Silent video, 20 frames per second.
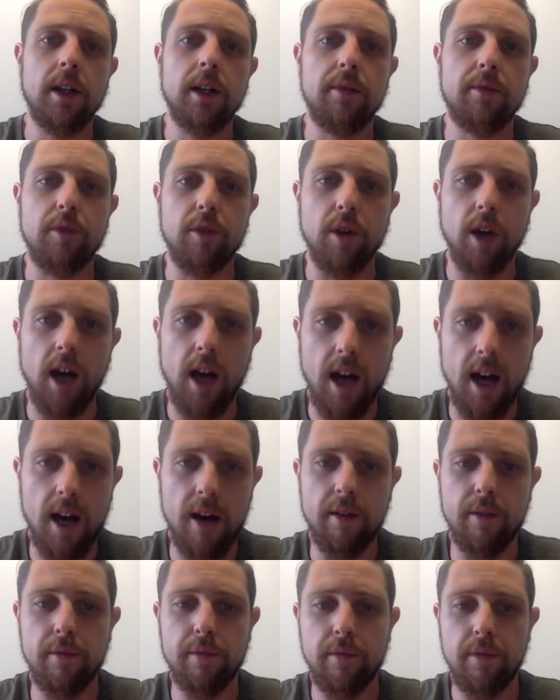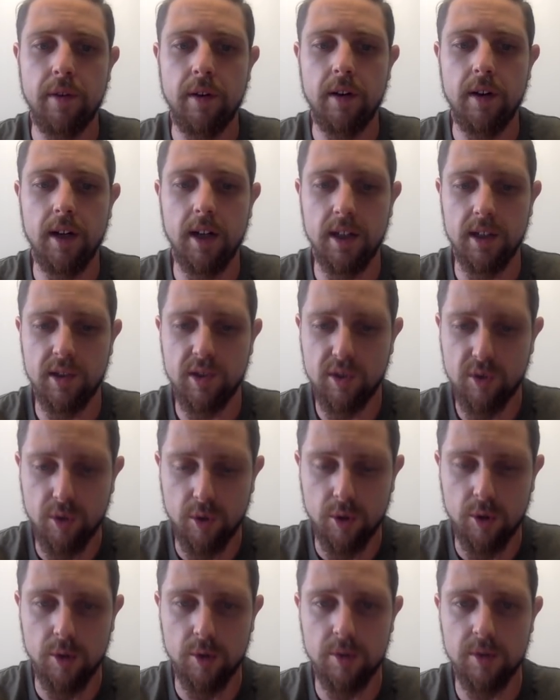if you have
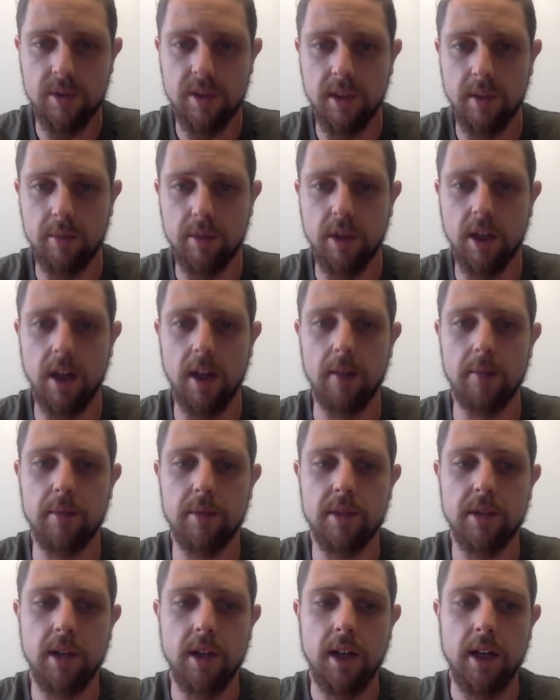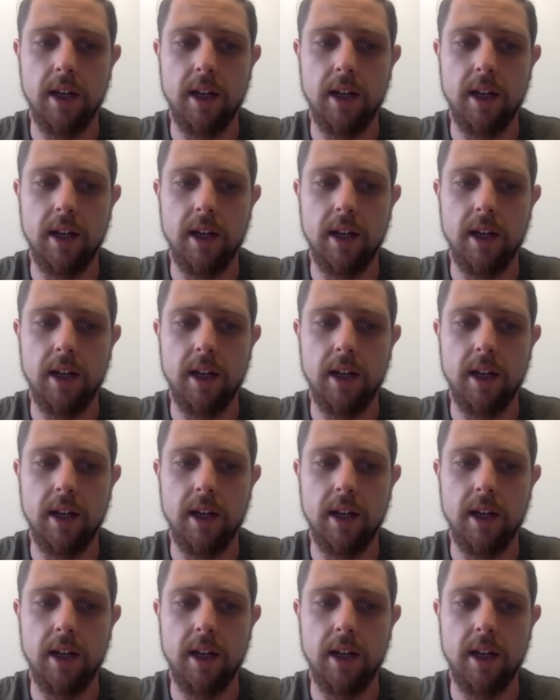stalled, sometimes